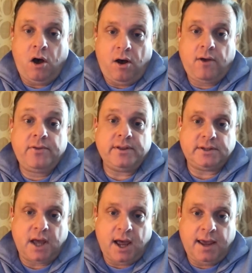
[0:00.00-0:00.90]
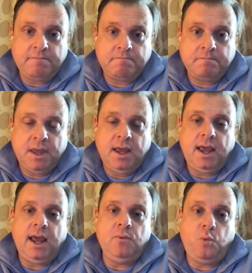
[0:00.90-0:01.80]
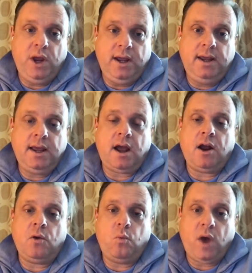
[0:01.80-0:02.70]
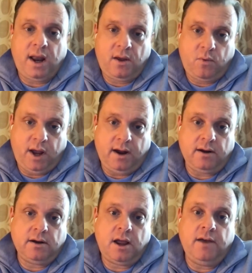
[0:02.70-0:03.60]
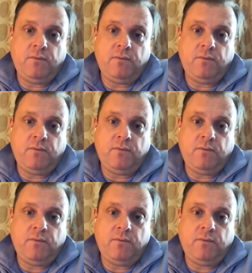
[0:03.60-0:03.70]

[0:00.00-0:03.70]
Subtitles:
all the time, and we are well aware